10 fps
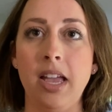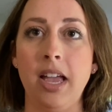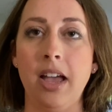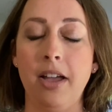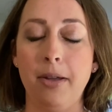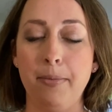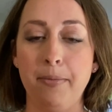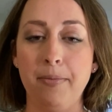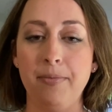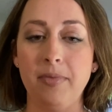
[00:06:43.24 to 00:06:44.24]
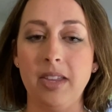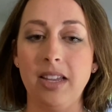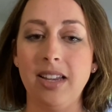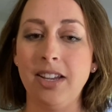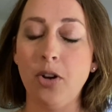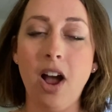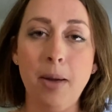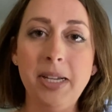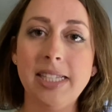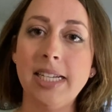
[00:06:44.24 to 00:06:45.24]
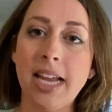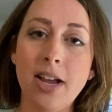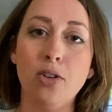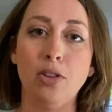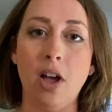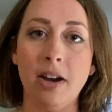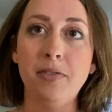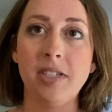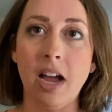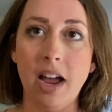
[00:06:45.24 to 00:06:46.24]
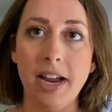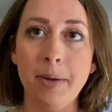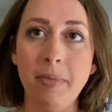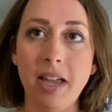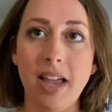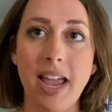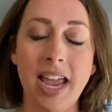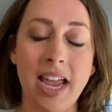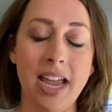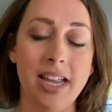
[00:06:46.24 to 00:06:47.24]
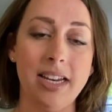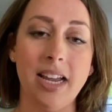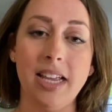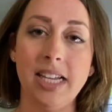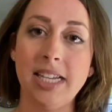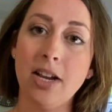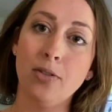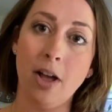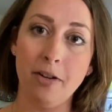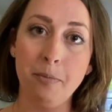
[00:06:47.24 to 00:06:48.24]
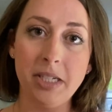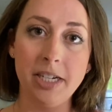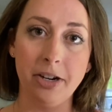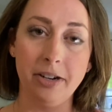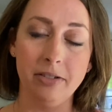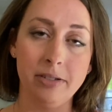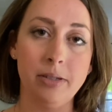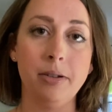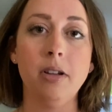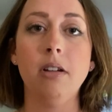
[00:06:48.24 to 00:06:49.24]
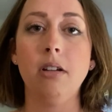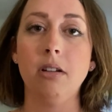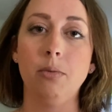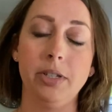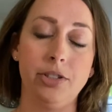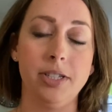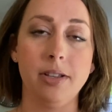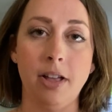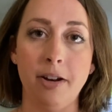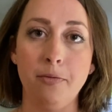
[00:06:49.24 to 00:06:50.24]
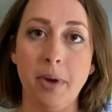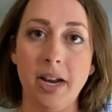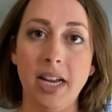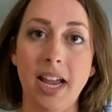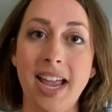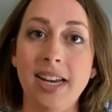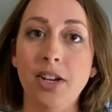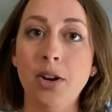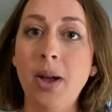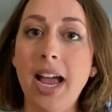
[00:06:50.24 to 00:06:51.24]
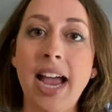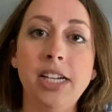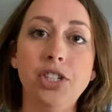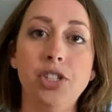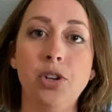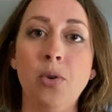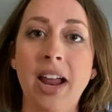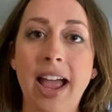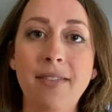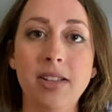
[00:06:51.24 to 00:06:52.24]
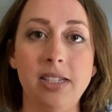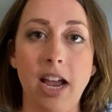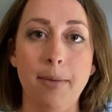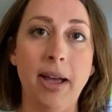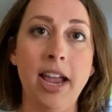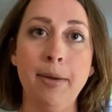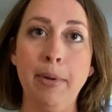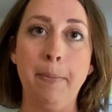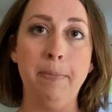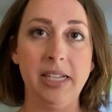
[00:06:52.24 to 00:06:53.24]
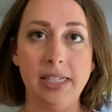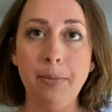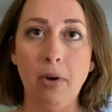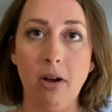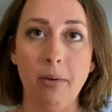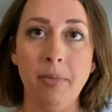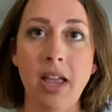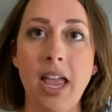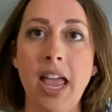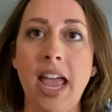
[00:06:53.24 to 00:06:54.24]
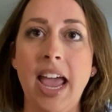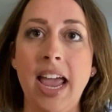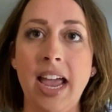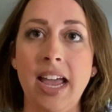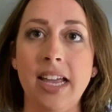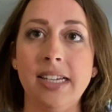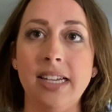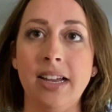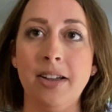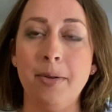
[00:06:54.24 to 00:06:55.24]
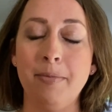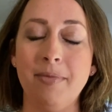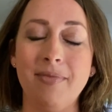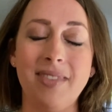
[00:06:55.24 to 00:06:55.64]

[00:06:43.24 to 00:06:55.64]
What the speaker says: hobbies, they take a lot of time and they take a lot of materials, which is a lot of money. And you know what? I just don't have the time. I am a busy mom, and